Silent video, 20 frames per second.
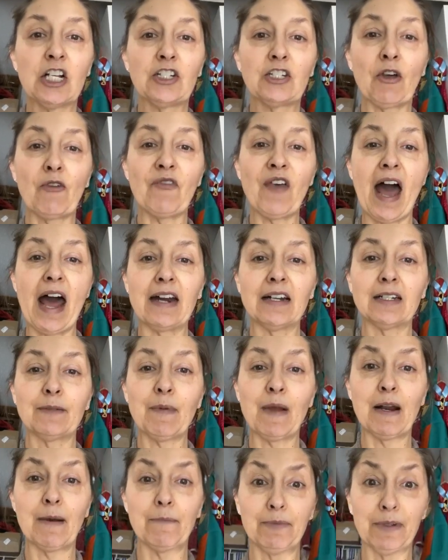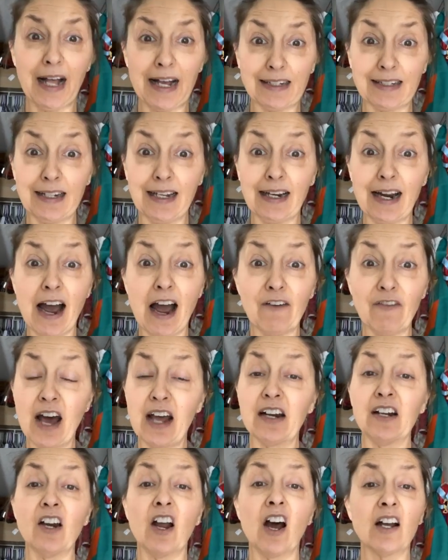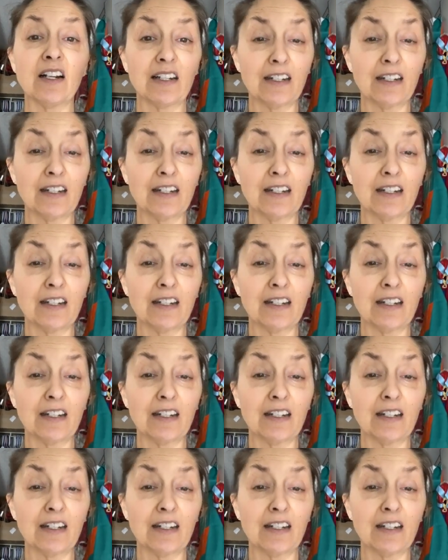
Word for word: So that has been a blessing. I've had an,